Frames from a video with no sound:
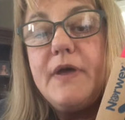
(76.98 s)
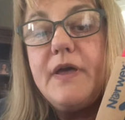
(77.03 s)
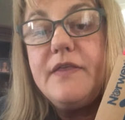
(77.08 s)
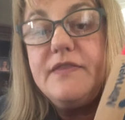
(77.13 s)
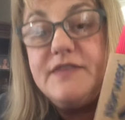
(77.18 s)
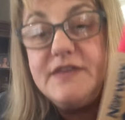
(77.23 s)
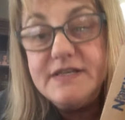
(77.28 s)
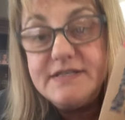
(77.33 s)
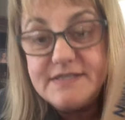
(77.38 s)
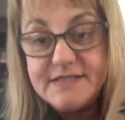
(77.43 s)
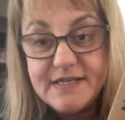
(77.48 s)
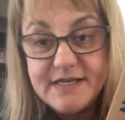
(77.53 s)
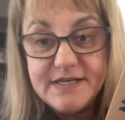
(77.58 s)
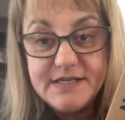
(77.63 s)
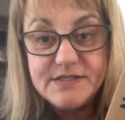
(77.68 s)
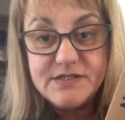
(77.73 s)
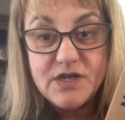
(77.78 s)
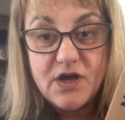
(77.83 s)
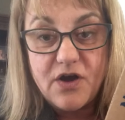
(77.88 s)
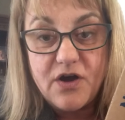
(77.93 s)
This
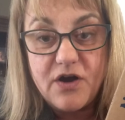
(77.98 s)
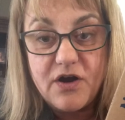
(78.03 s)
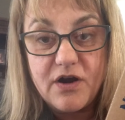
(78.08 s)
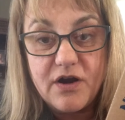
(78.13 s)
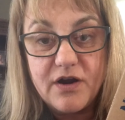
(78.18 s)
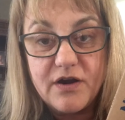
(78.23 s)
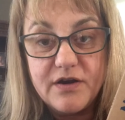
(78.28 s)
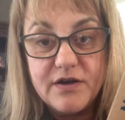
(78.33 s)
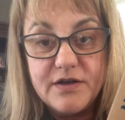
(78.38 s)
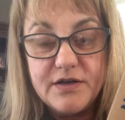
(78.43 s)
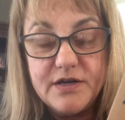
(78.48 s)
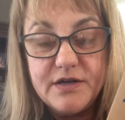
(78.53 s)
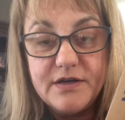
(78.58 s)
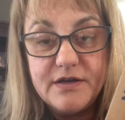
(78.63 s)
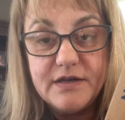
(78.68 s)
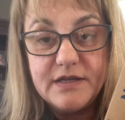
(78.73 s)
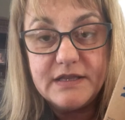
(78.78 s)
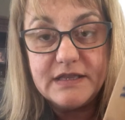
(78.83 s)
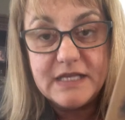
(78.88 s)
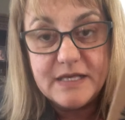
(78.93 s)
is our
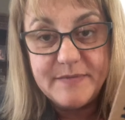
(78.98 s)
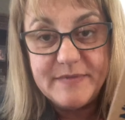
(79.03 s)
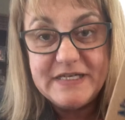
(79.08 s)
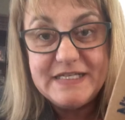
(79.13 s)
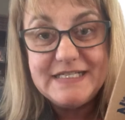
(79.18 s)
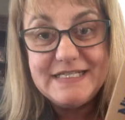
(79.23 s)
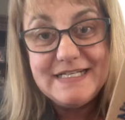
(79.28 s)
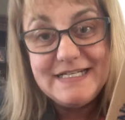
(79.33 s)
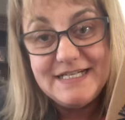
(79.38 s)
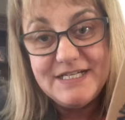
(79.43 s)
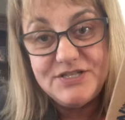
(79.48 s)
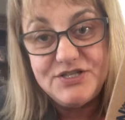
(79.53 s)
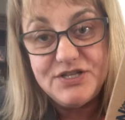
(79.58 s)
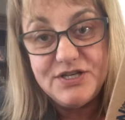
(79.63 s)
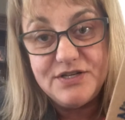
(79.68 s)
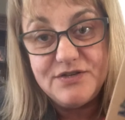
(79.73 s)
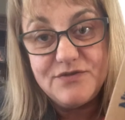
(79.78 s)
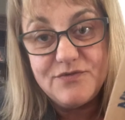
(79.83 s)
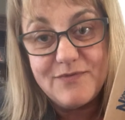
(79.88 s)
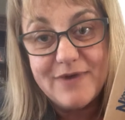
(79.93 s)
limited
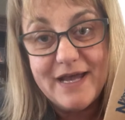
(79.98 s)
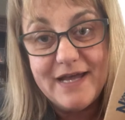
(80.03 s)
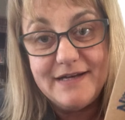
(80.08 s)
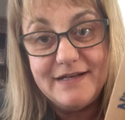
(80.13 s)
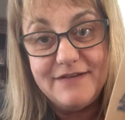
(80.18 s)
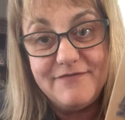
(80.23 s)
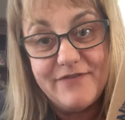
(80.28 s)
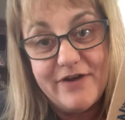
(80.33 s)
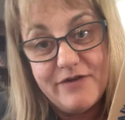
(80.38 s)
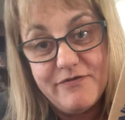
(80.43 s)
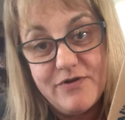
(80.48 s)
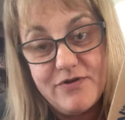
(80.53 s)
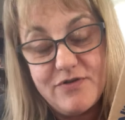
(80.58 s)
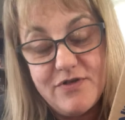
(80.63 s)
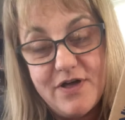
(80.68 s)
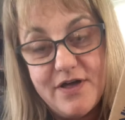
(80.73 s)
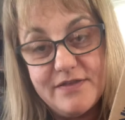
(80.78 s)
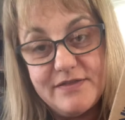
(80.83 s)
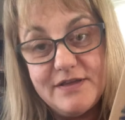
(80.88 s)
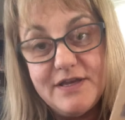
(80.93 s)
edition red Enviro
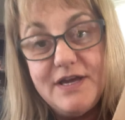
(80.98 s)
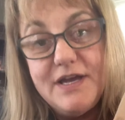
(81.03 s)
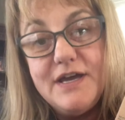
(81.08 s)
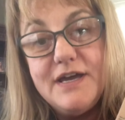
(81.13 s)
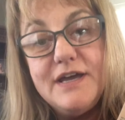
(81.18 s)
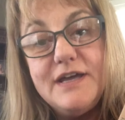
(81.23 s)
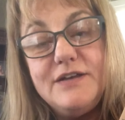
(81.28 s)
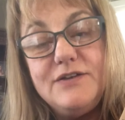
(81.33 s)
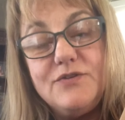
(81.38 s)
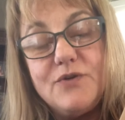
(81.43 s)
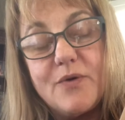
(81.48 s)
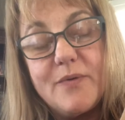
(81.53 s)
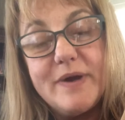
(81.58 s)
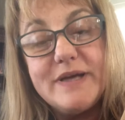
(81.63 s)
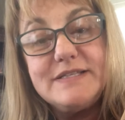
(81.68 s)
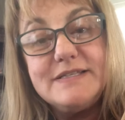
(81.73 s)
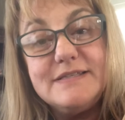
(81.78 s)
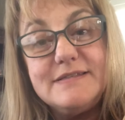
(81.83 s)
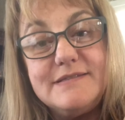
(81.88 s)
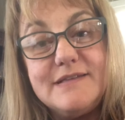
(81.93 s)
cloth.
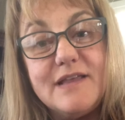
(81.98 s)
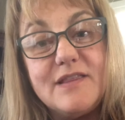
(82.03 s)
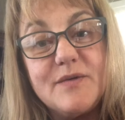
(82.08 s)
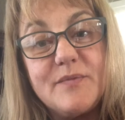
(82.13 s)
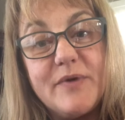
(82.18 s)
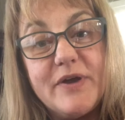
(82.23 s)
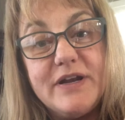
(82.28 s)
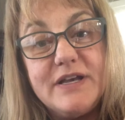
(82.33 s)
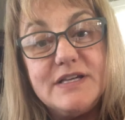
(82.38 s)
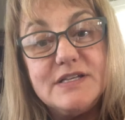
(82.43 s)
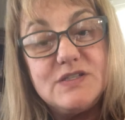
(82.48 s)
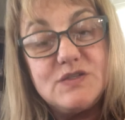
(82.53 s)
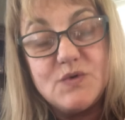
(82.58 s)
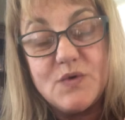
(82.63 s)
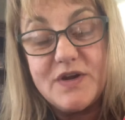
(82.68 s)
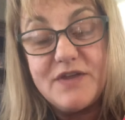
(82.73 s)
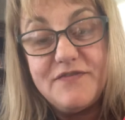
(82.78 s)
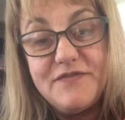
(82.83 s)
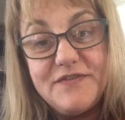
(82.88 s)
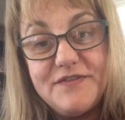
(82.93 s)
Norwex is celebrating its
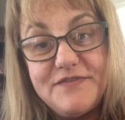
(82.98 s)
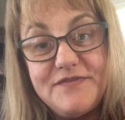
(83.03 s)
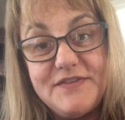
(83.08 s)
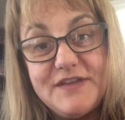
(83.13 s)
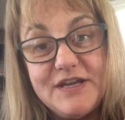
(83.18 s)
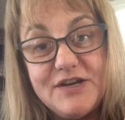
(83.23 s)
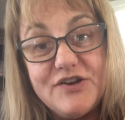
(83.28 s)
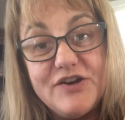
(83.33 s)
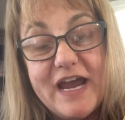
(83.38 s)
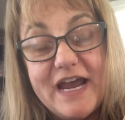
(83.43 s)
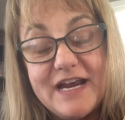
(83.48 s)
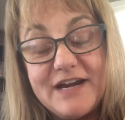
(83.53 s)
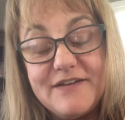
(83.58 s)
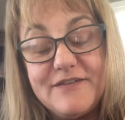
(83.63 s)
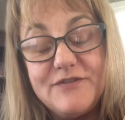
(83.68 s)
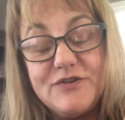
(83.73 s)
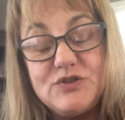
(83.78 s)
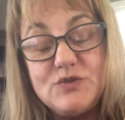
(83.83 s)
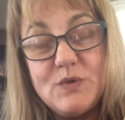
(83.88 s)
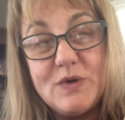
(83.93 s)

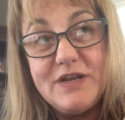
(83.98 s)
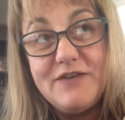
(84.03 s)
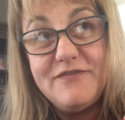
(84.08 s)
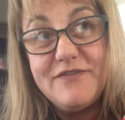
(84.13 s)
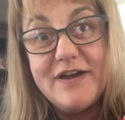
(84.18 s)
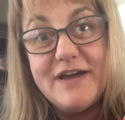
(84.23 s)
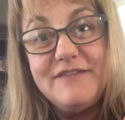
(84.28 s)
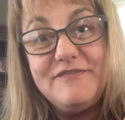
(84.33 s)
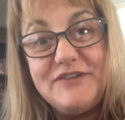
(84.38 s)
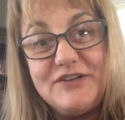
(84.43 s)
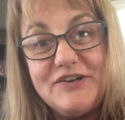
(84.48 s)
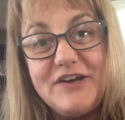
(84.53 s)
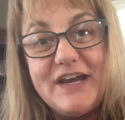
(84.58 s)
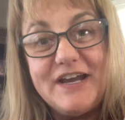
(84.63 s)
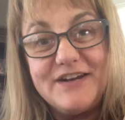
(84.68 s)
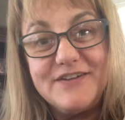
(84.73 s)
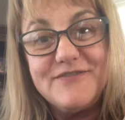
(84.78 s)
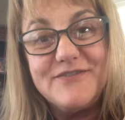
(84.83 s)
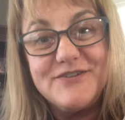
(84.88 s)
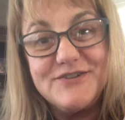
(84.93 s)
25-year
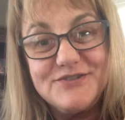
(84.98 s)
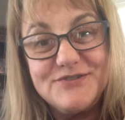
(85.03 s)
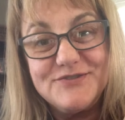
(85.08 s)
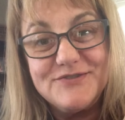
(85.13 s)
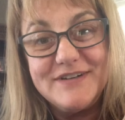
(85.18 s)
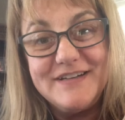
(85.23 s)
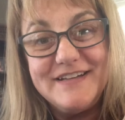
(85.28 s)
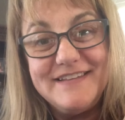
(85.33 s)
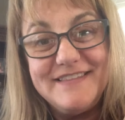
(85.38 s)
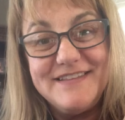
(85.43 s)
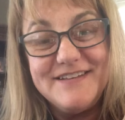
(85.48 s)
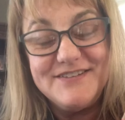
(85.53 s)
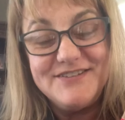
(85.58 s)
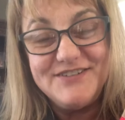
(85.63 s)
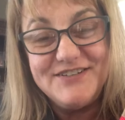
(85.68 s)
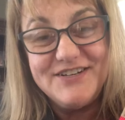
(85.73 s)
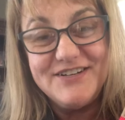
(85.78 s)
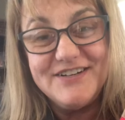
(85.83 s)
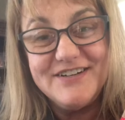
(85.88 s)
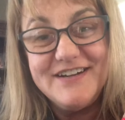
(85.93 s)
anniversary
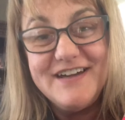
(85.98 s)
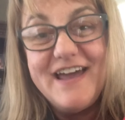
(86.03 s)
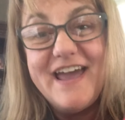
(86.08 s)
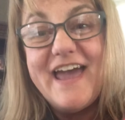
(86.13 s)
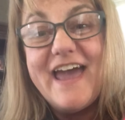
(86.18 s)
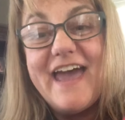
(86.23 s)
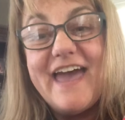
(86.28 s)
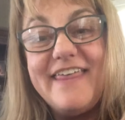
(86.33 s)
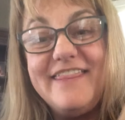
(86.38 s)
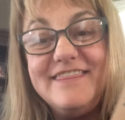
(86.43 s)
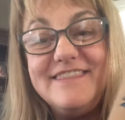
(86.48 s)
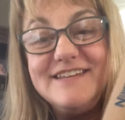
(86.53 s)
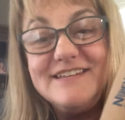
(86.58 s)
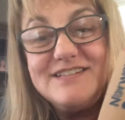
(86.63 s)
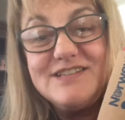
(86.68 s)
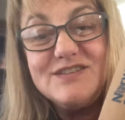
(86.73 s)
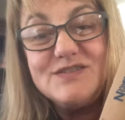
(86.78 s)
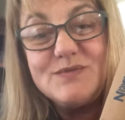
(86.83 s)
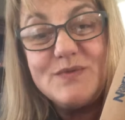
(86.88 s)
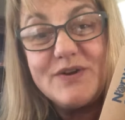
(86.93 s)
this year, and
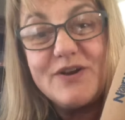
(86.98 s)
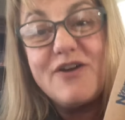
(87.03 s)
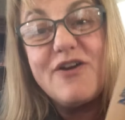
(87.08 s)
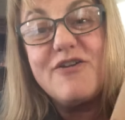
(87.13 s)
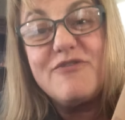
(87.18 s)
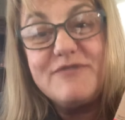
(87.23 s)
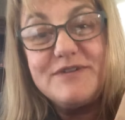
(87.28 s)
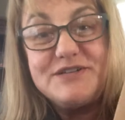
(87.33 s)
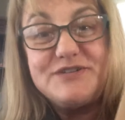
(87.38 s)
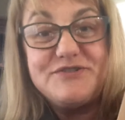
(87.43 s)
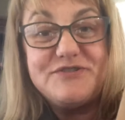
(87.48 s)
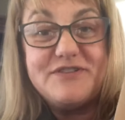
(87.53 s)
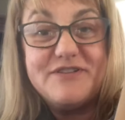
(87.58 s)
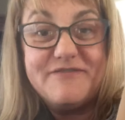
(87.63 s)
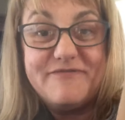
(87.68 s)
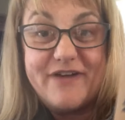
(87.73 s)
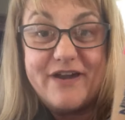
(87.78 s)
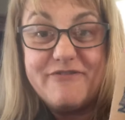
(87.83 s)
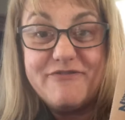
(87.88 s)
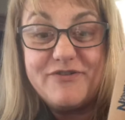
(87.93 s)
this is what our original
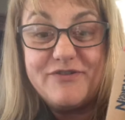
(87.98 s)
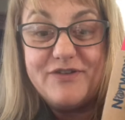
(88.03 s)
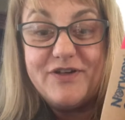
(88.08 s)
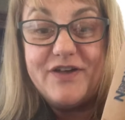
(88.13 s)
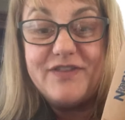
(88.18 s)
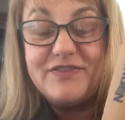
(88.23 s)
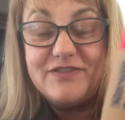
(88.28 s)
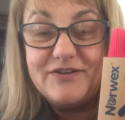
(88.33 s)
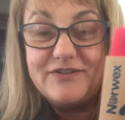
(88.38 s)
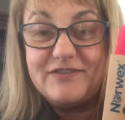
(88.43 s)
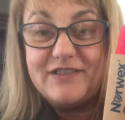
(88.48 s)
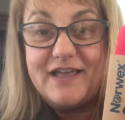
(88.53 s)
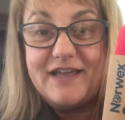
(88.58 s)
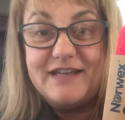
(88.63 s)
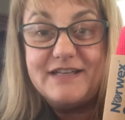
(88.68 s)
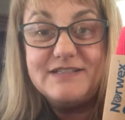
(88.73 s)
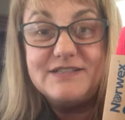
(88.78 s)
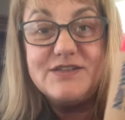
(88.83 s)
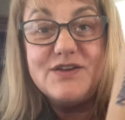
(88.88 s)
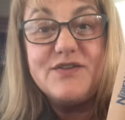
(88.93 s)
EnviroCloth looked
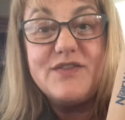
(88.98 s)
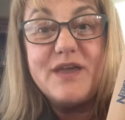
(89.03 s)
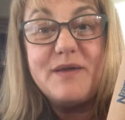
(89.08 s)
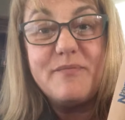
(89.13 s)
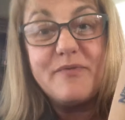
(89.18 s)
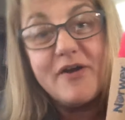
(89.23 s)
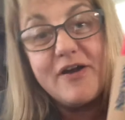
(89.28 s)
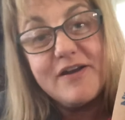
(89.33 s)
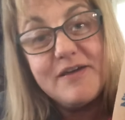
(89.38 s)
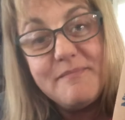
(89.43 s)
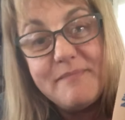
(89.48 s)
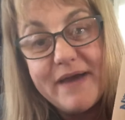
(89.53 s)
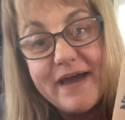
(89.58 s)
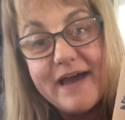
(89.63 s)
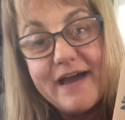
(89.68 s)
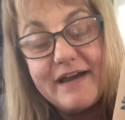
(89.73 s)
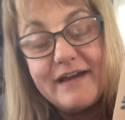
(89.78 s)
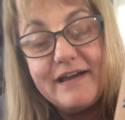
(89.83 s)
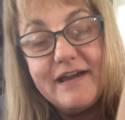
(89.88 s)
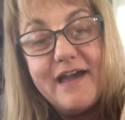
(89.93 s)
like. So they brought it
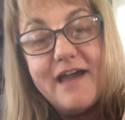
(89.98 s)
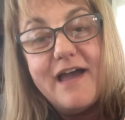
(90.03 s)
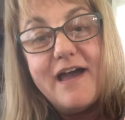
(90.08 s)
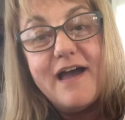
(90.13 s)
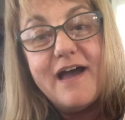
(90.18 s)
back